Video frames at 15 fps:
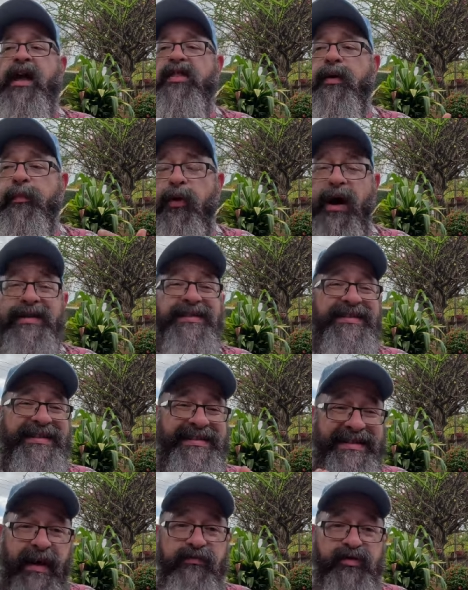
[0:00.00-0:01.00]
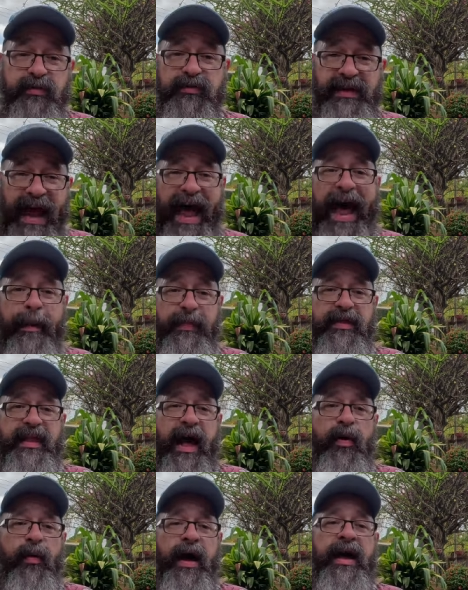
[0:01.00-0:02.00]
The process is never supposed to happen
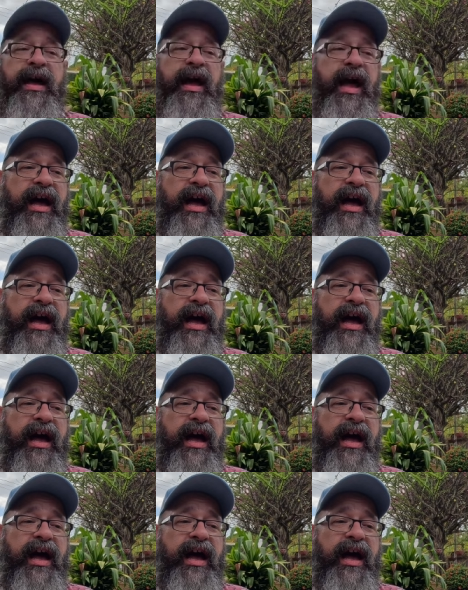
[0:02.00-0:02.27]
that way.